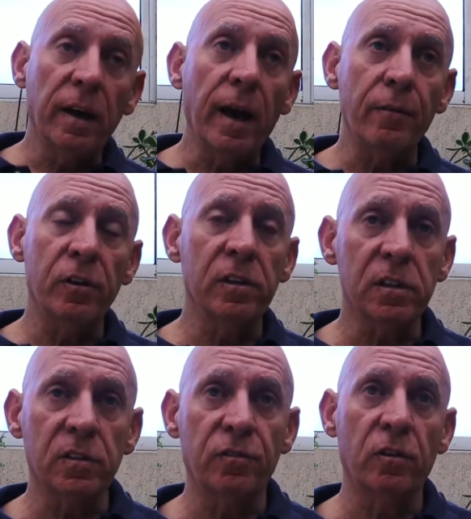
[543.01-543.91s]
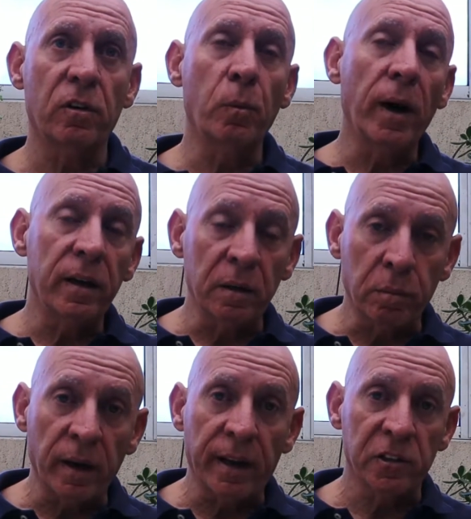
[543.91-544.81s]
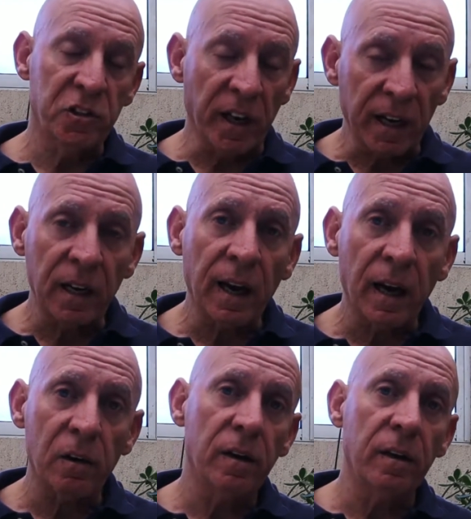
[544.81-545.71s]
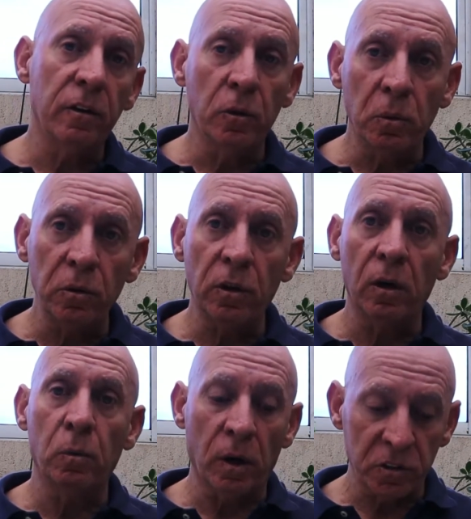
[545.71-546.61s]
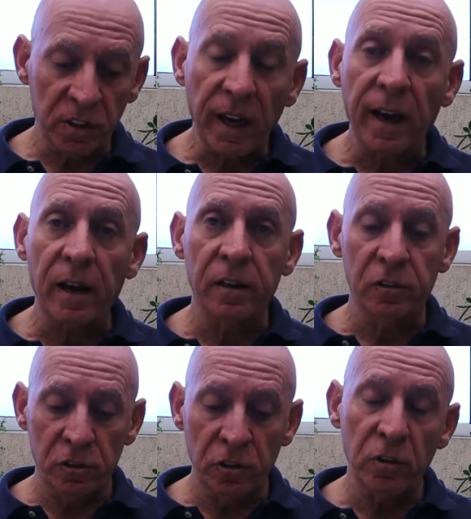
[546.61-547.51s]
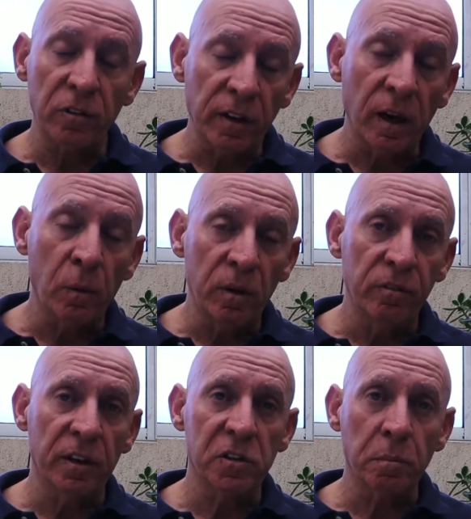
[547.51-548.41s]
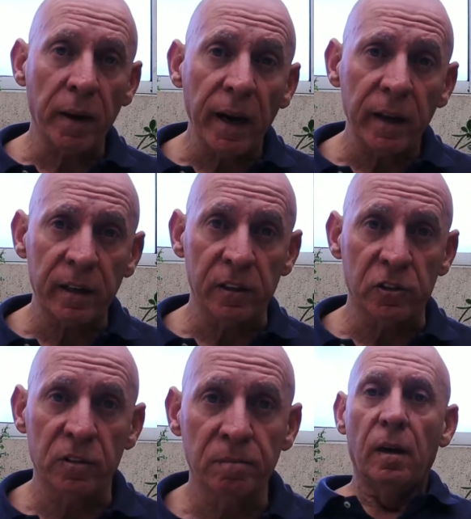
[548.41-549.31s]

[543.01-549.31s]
evidence for wedding plans. Check it out and you will know what to add into your K-1 visa package.